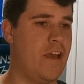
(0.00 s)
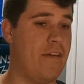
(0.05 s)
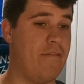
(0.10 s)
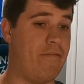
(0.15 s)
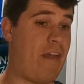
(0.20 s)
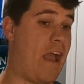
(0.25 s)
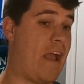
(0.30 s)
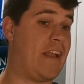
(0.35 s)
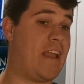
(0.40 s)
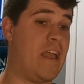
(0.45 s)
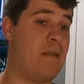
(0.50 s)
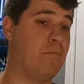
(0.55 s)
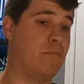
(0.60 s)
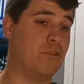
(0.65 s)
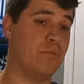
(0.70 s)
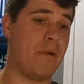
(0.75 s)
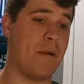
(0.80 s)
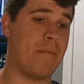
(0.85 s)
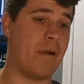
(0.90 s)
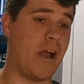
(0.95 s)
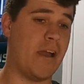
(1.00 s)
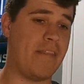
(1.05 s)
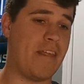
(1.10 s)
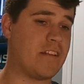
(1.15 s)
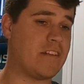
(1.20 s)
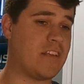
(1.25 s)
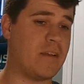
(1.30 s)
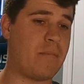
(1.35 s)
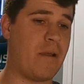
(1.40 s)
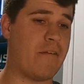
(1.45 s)
That game blew my mind.
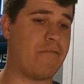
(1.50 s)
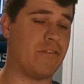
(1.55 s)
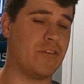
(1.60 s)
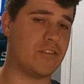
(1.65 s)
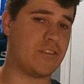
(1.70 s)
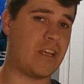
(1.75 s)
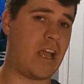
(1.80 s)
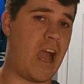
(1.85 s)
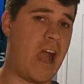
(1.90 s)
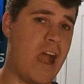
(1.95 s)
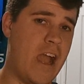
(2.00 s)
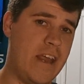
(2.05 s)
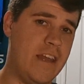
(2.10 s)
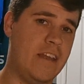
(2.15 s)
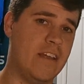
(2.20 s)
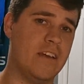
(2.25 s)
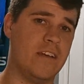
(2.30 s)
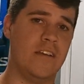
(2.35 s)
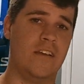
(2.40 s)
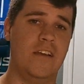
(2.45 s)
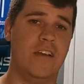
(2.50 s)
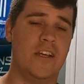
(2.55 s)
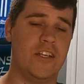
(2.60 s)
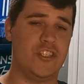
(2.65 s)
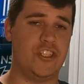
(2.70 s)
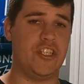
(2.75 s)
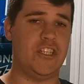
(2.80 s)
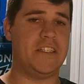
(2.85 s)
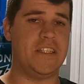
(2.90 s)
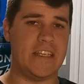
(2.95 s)
That's my first kind of
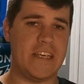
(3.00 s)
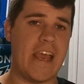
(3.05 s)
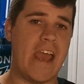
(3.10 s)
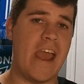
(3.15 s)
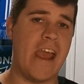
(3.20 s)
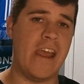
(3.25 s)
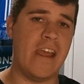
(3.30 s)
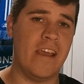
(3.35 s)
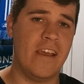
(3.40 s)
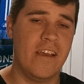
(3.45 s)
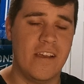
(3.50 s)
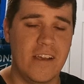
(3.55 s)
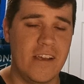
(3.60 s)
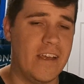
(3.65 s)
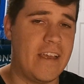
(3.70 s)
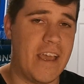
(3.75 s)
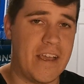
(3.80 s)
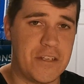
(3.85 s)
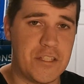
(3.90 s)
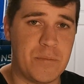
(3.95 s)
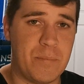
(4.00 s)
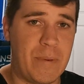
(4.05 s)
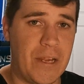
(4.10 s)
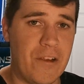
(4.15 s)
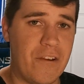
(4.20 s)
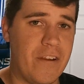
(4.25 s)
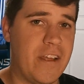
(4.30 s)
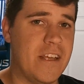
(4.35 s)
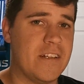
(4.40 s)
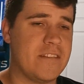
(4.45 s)
GTA
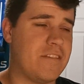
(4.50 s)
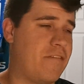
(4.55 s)
experience.